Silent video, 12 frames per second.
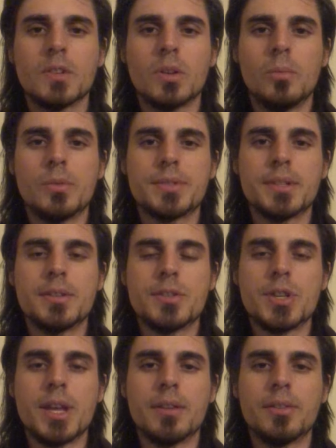almost
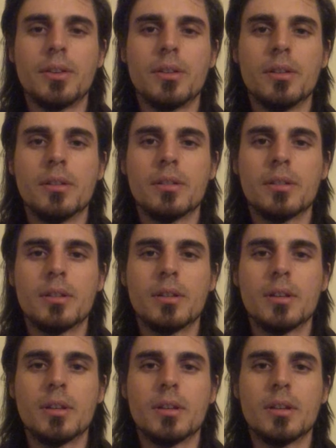enchanted
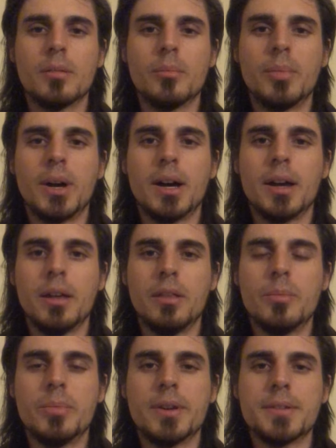by
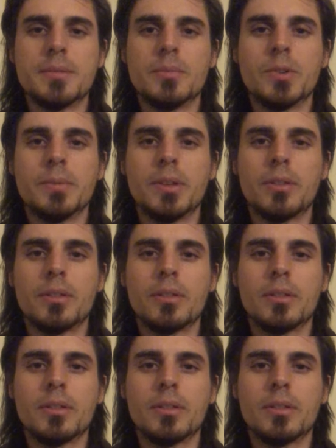the present moment.